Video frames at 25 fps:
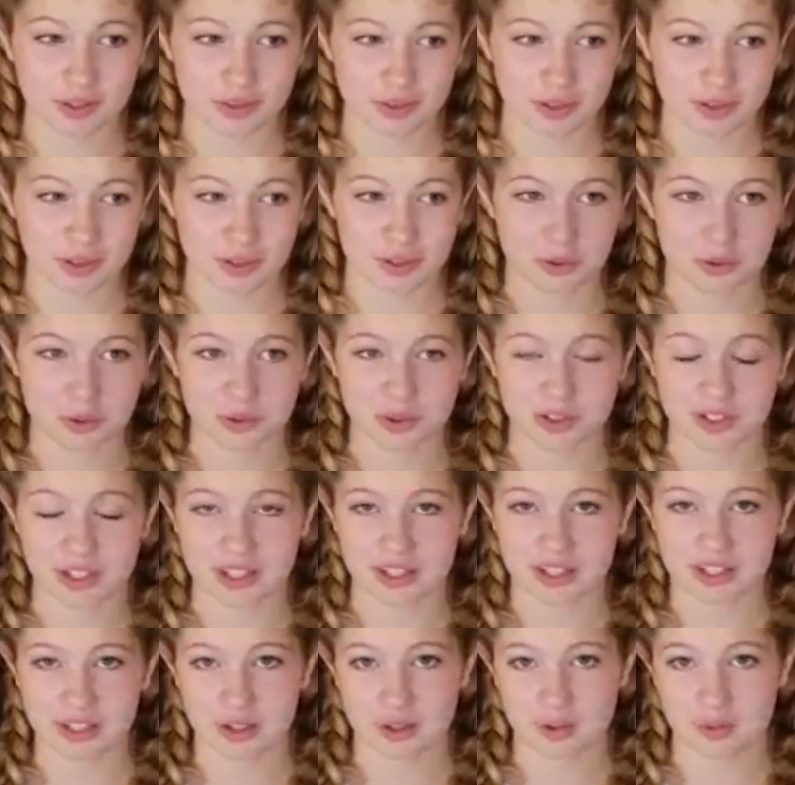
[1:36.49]
really cool that
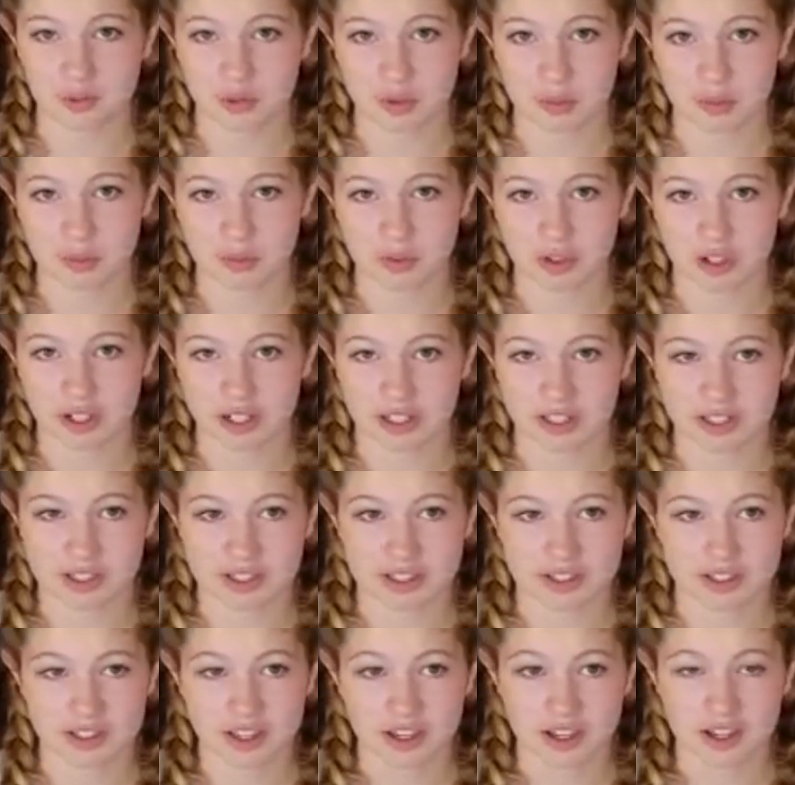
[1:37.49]
they come from
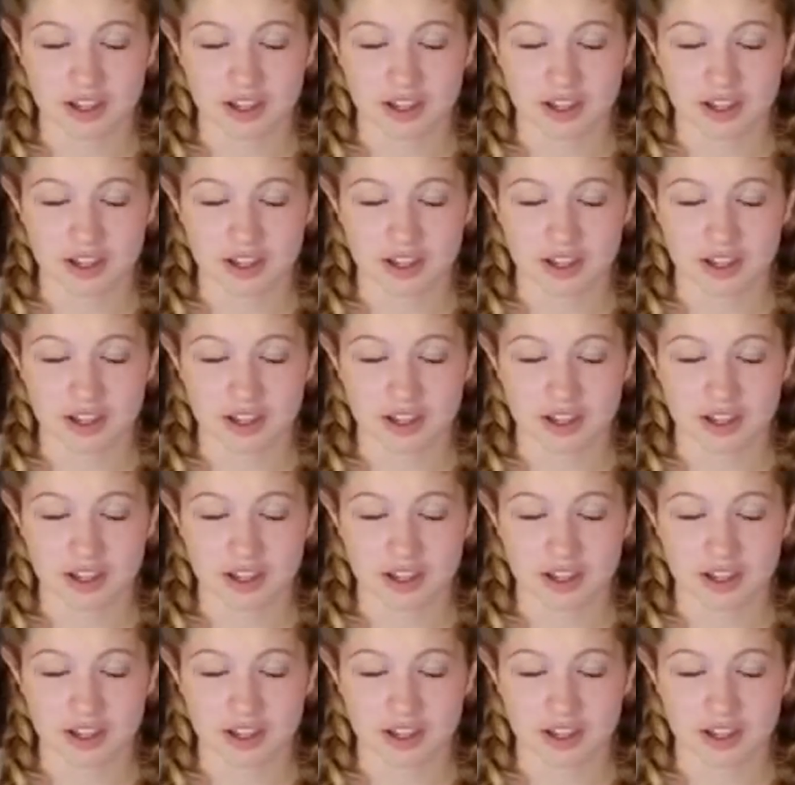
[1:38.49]
France.